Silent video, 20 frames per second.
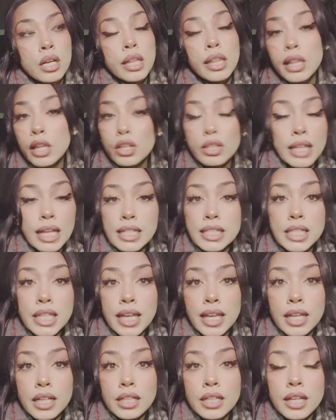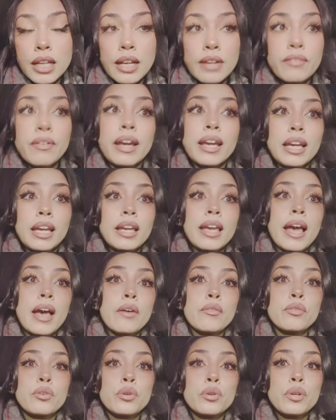That's it. And if I get
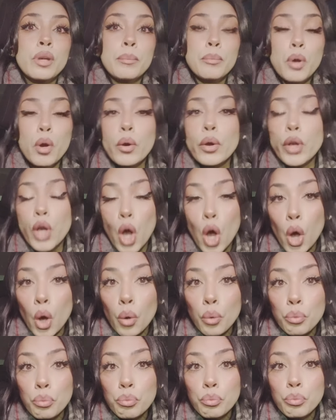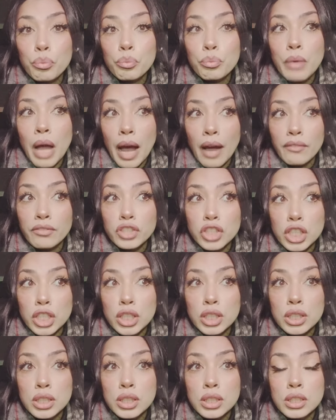cat food, I'm going home
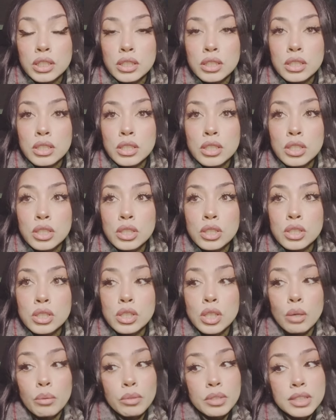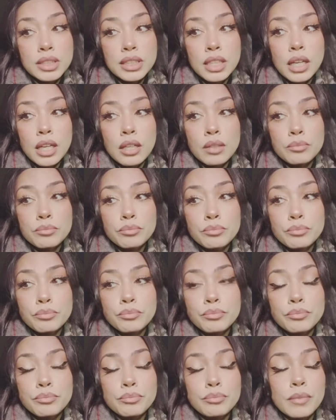after. So we'll see.
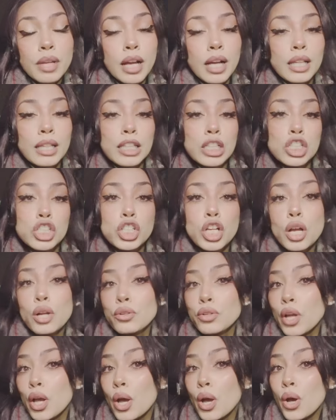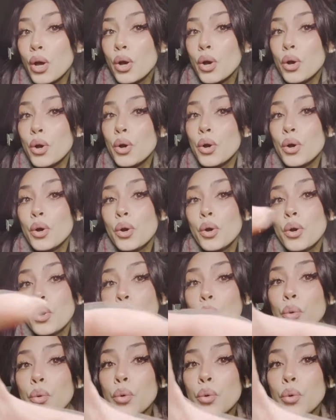I'll let y'all know.